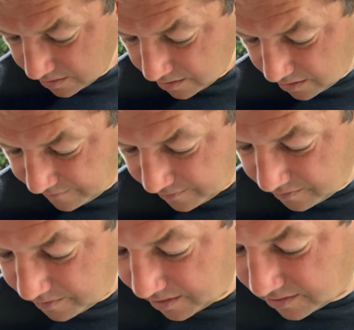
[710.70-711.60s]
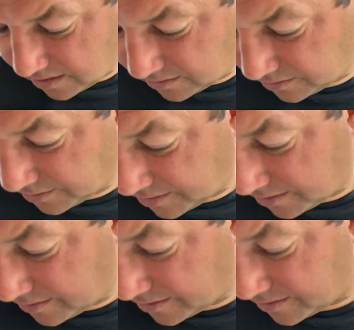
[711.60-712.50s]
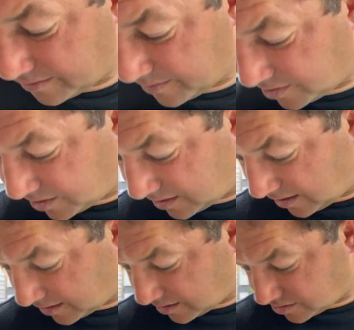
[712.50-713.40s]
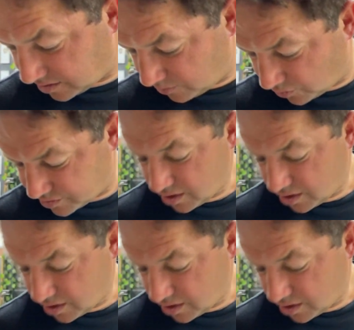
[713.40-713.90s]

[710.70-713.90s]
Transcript: Yeah, I forgot what I titled it. This is where jet lag kicks your balls.